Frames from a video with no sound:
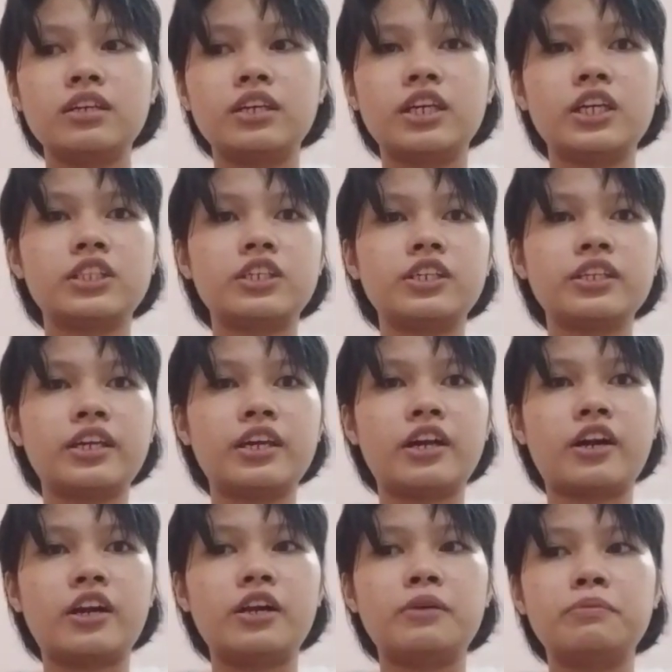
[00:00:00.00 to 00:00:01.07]
Either they
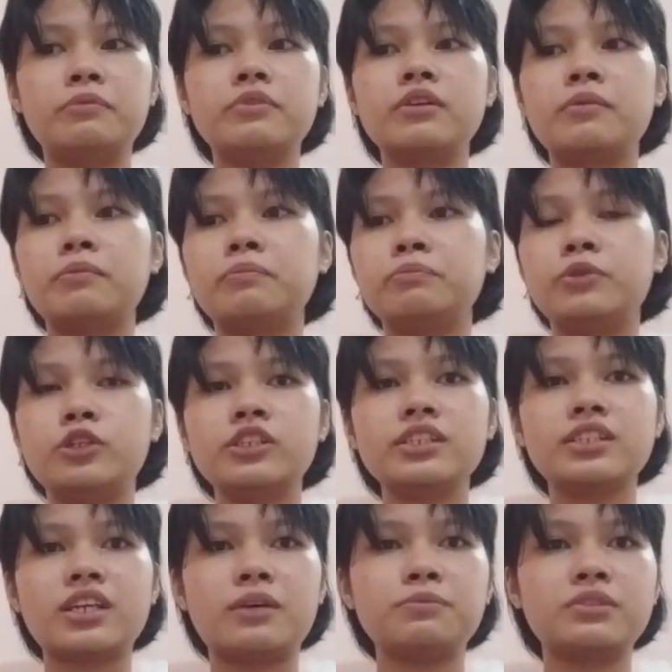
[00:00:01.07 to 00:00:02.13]
are pure
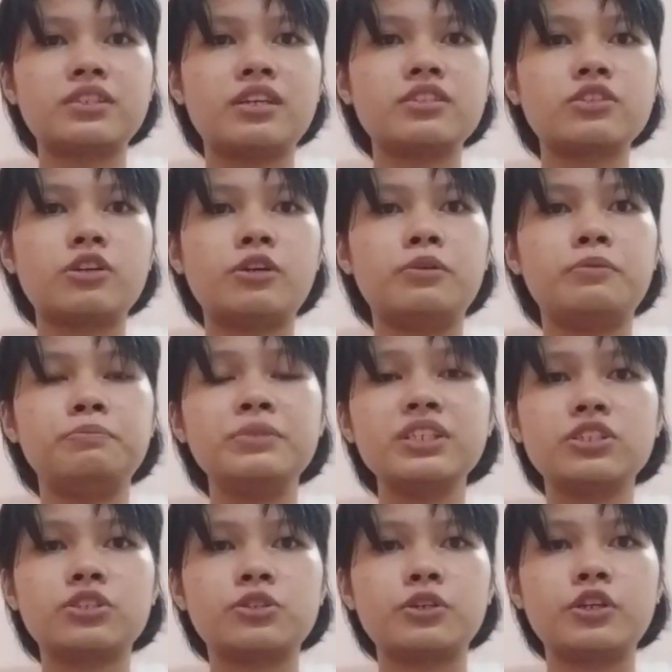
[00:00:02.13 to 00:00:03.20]
substance or
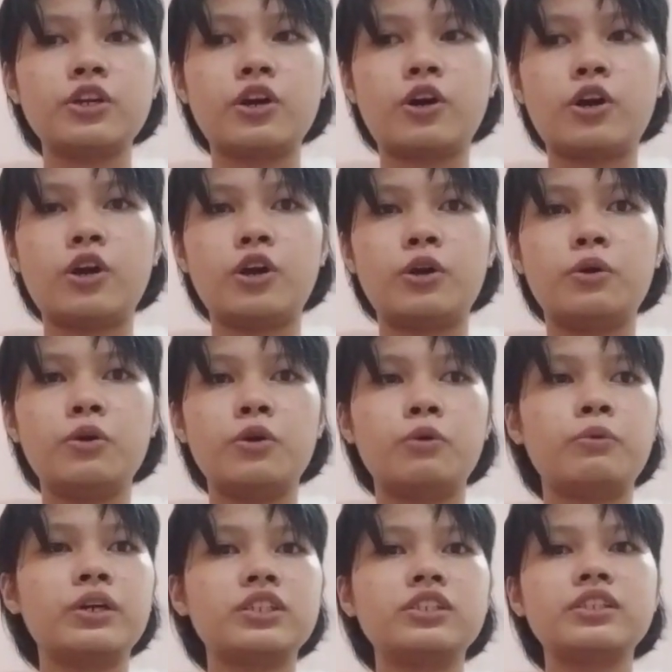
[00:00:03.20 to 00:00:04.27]
mixture, or
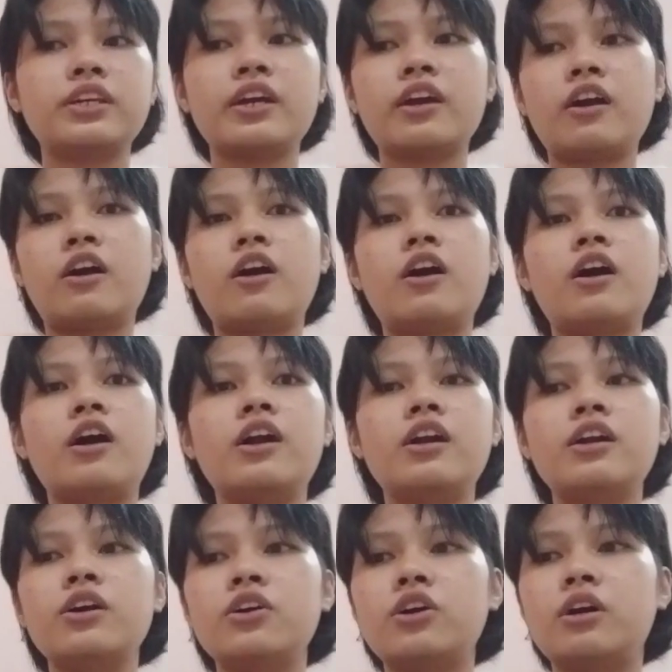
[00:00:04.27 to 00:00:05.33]
whether they are
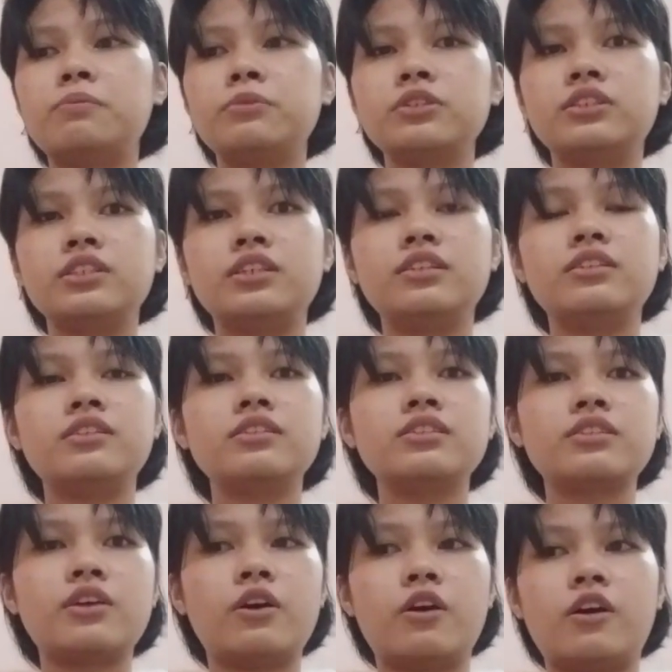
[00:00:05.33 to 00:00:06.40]
homogeneous
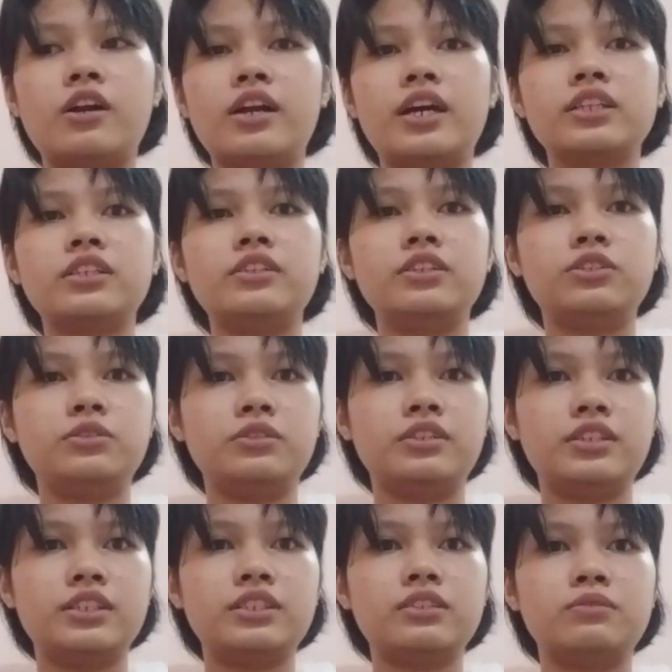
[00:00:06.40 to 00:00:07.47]
or
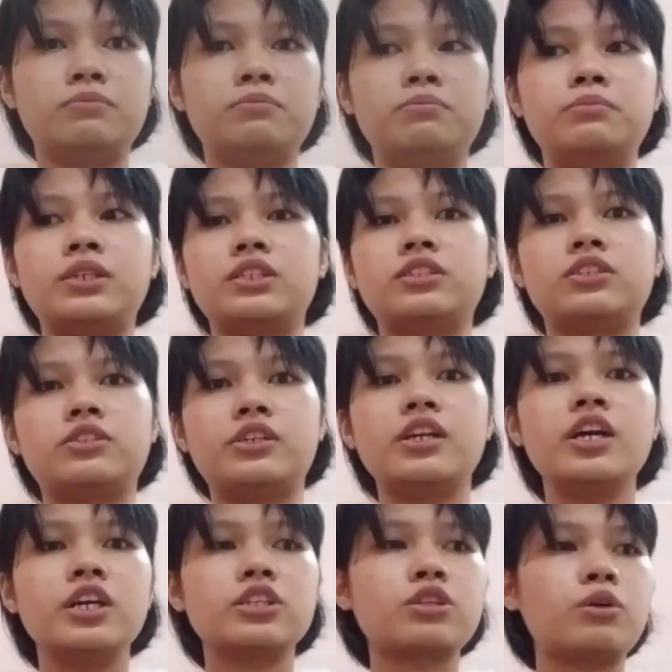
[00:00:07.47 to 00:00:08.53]
heterogeneous mixture.
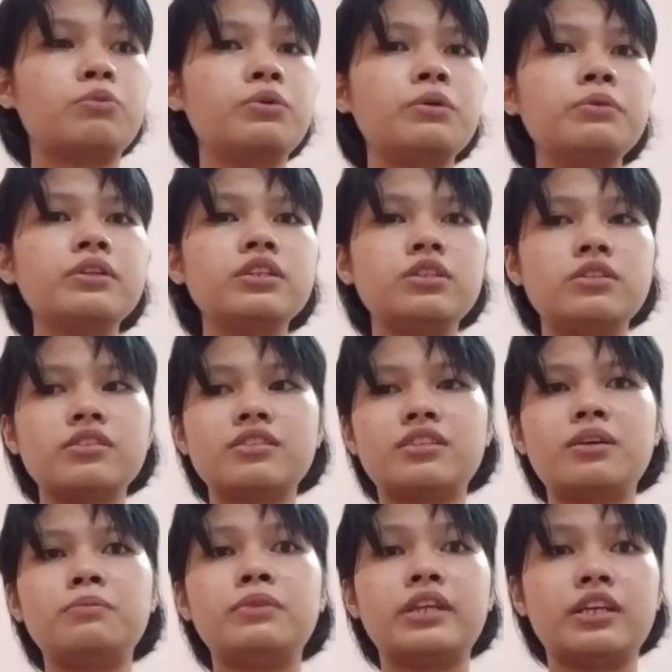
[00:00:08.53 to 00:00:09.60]
So we will use
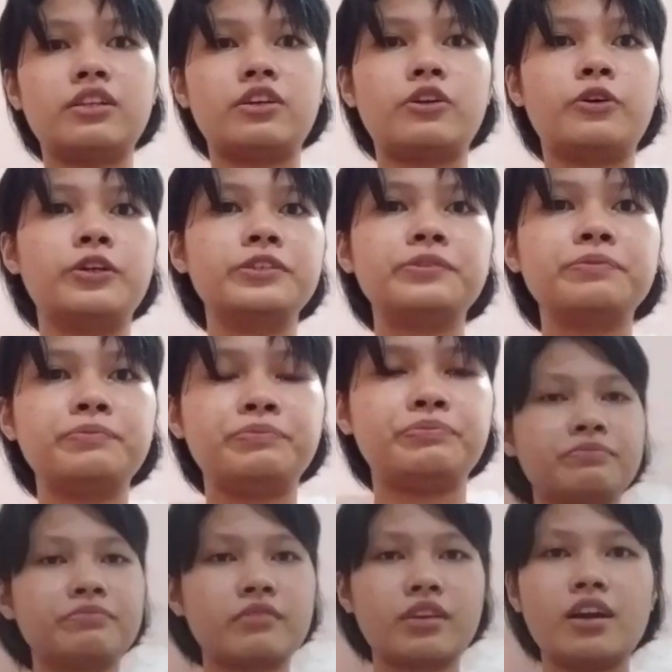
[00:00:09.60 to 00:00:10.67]
them later
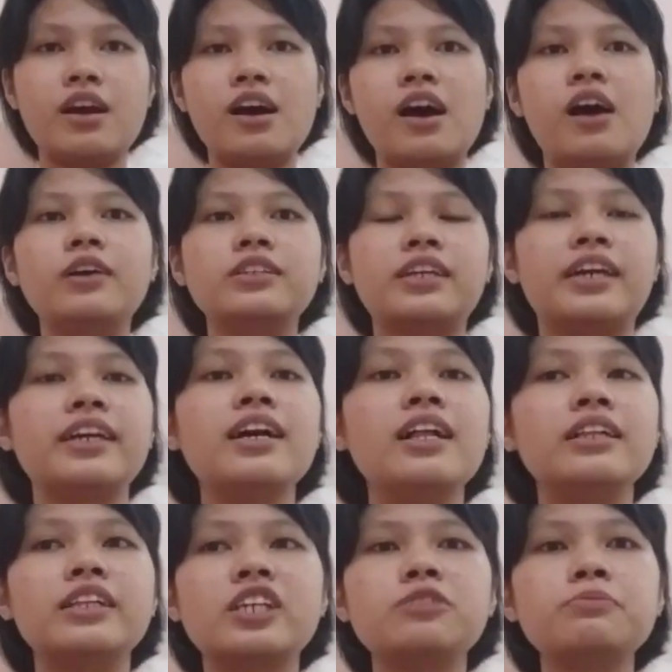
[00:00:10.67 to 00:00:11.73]
on. Okay,
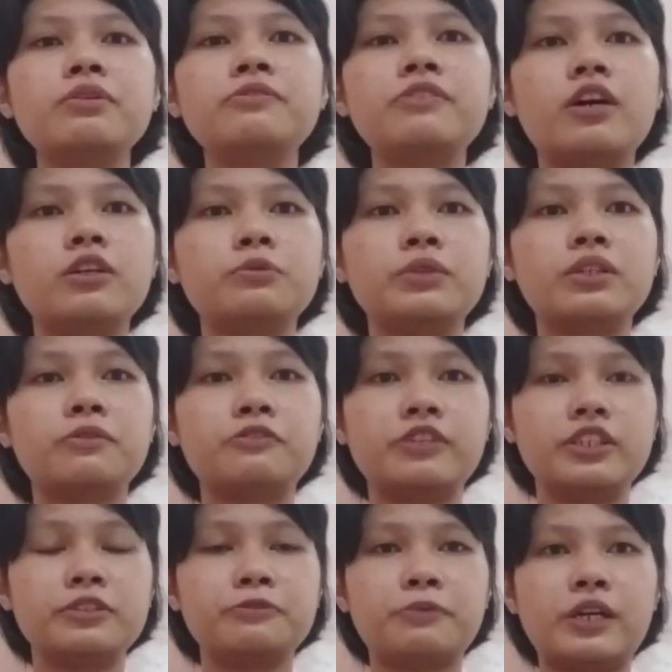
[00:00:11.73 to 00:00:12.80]
let's move on with the
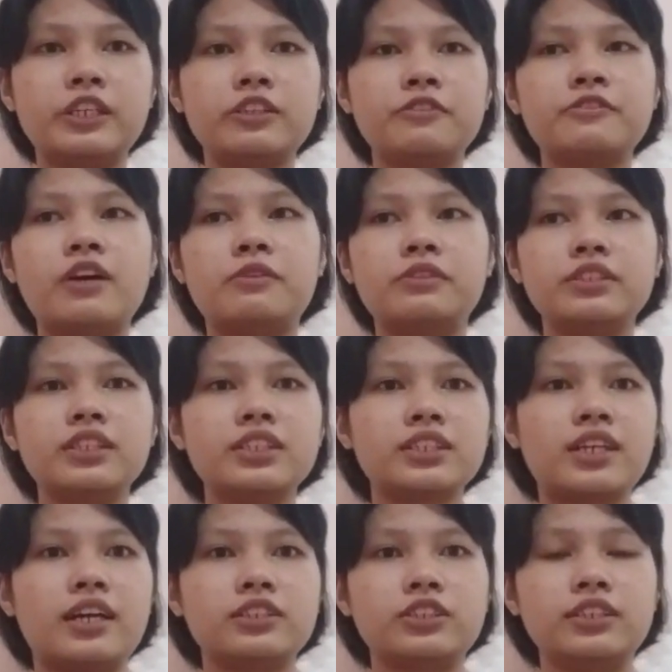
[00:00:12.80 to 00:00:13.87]
first part of our
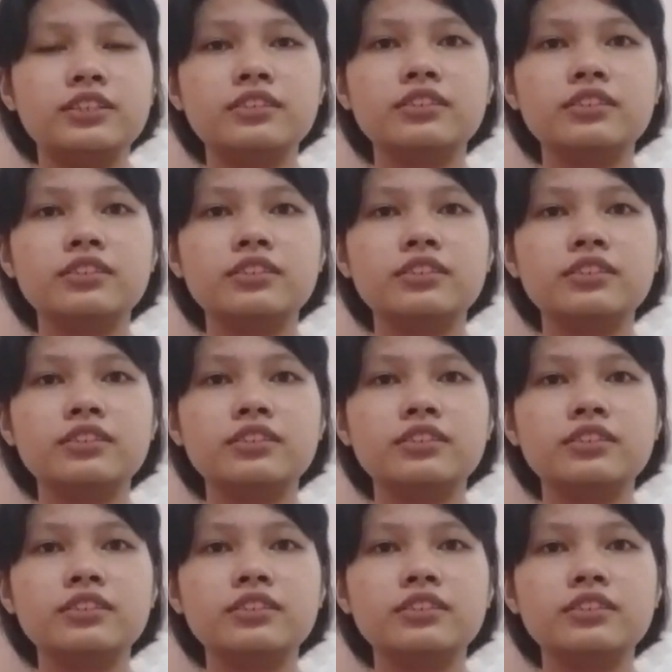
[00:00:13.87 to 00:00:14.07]
discussion,